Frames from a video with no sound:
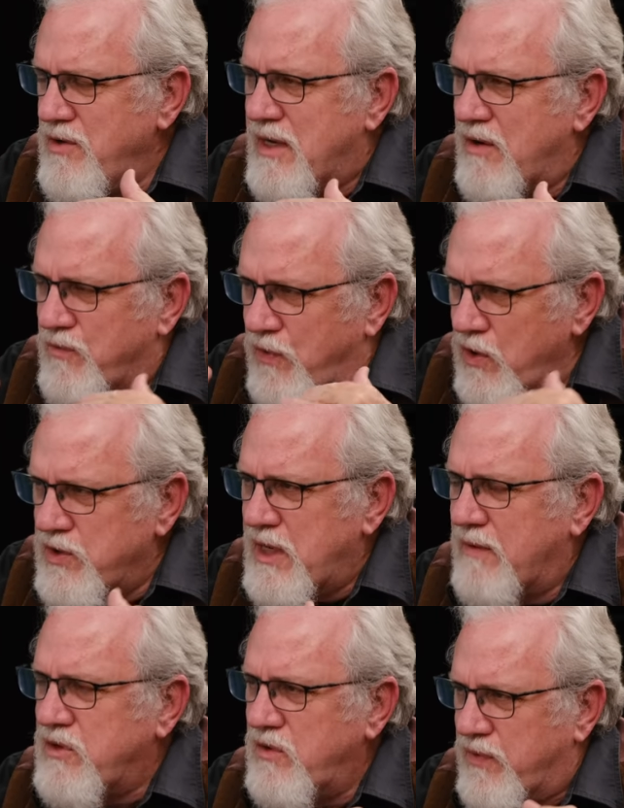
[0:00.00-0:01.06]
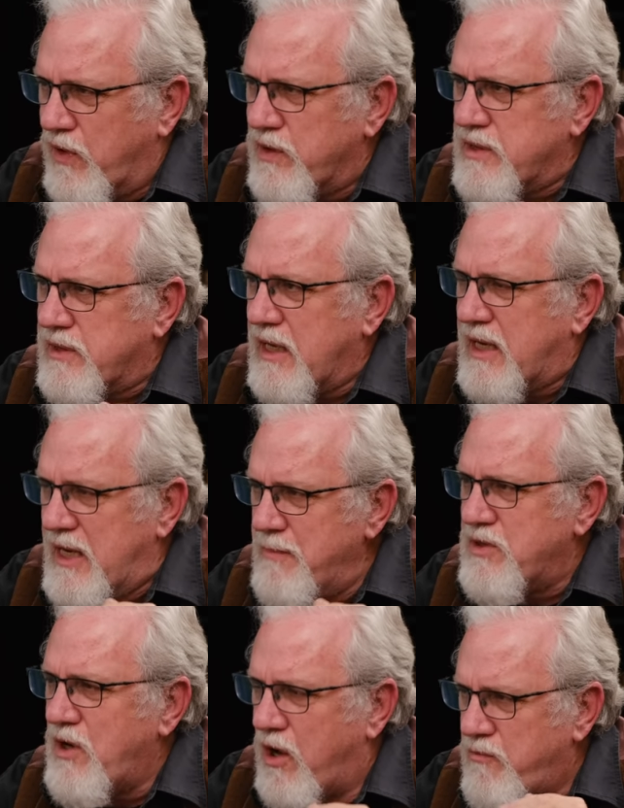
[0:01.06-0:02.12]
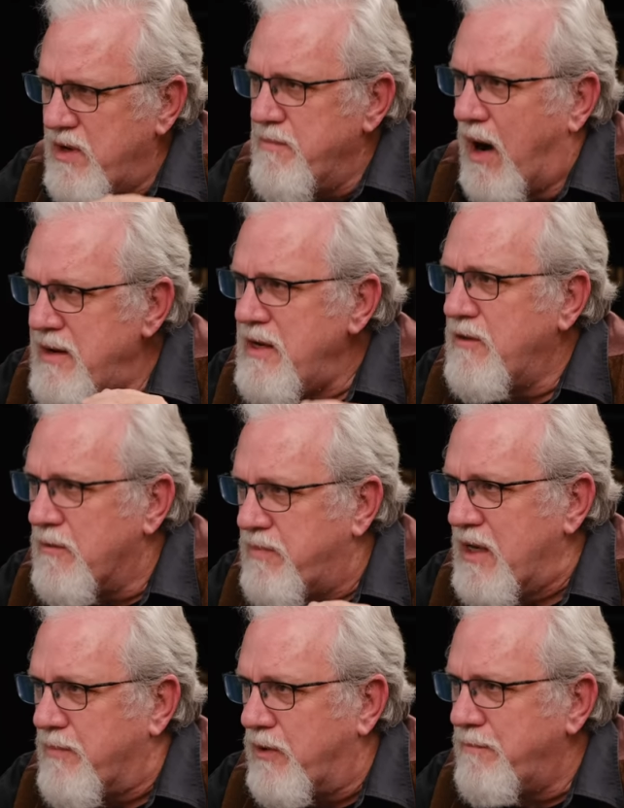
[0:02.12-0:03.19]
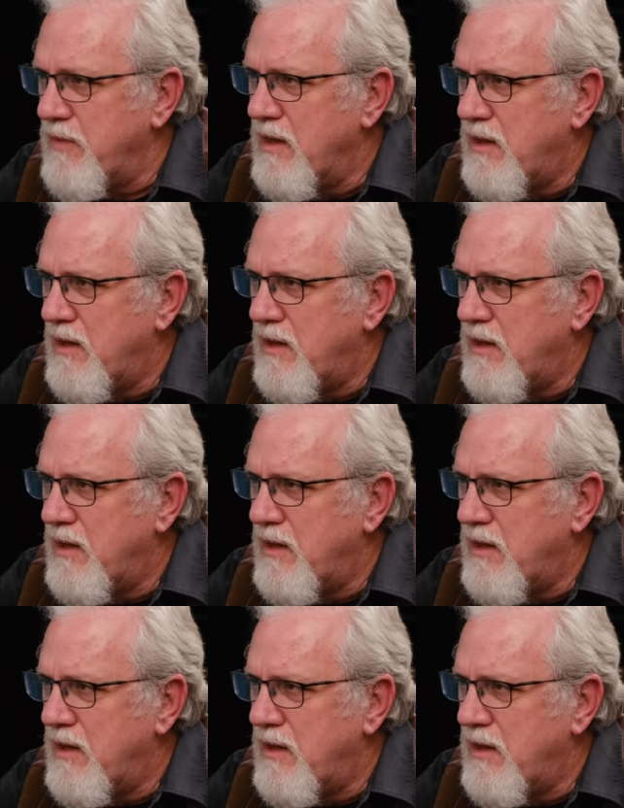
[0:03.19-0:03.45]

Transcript: you get verse after verse that keeps on reminding the people